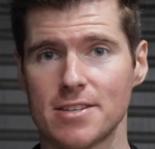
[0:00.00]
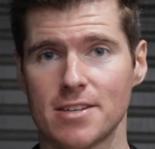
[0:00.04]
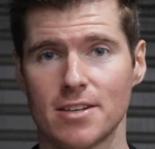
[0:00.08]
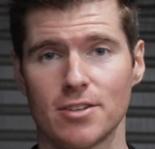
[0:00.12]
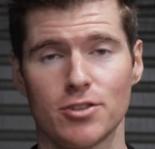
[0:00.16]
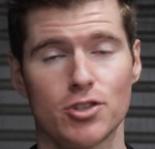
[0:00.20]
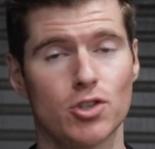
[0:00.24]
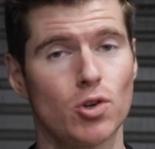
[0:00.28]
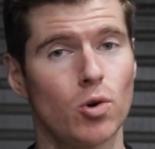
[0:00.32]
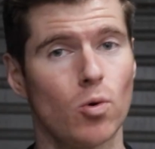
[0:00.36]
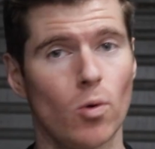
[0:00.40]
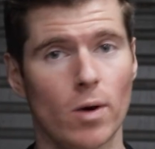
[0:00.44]

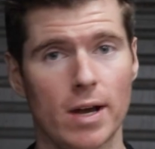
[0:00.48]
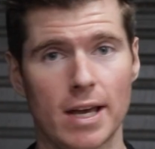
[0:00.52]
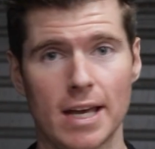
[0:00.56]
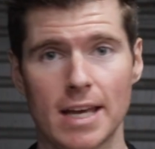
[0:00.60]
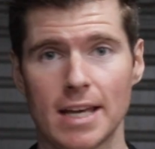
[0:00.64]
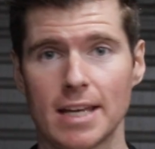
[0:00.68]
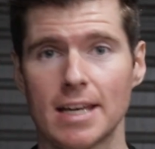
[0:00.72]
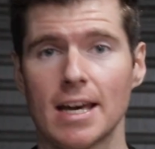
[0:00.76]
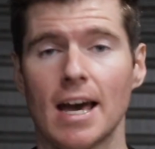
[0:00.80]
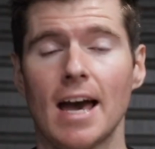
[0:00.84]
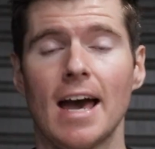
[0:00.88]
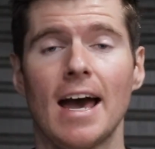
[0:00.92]
and
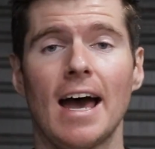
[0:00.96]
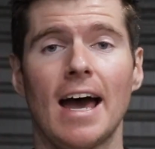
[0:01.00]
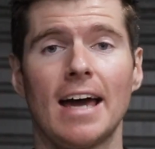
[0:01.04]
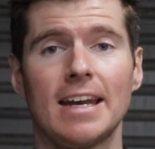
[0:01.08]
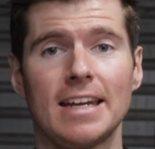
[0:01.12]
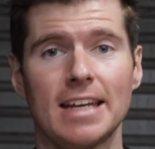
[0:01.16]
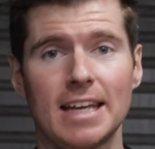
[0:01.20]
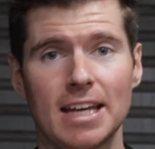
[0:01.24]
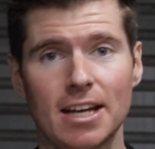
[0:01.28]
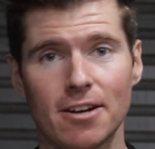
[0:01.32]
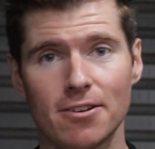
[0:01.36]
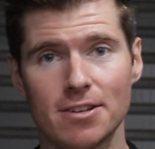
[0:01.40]
tweak.
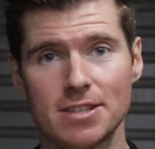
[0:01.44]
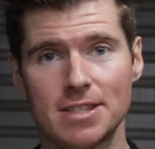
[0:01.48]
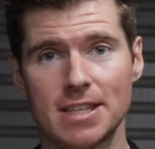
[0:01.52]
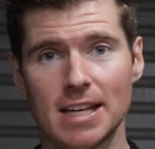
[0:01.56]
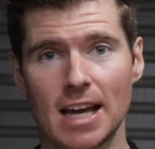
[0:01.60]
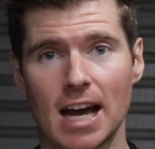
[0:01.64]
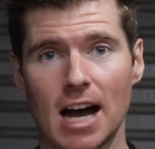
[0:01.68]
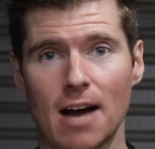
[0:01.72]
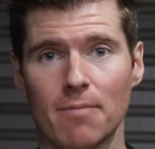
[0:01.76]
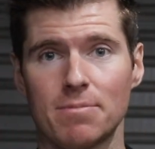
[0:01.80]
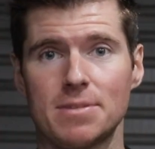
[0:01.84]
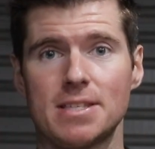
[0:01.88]
And here is
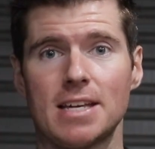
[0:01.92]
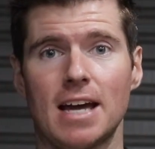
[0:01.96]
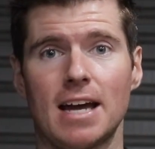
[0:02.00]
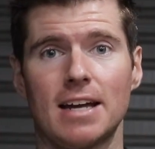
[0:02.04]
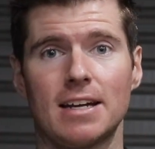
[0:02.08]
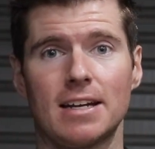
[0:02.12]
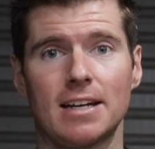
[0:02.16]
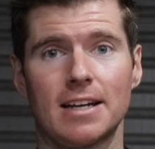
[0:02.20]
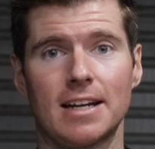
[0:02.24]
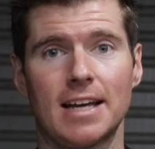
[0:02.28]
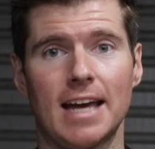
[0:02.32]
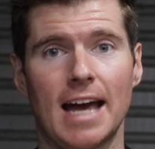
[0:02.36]
the
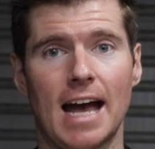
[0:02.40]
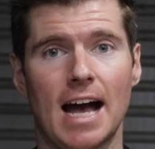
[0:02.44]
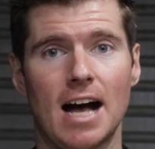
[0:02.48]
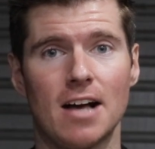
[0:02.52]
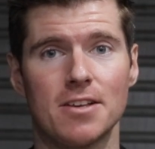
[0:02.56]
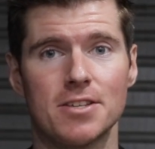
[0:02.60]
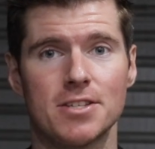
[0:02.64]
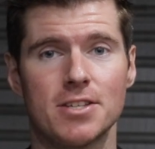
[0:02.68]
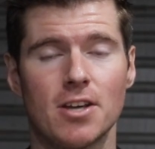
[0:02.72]
updated cowl.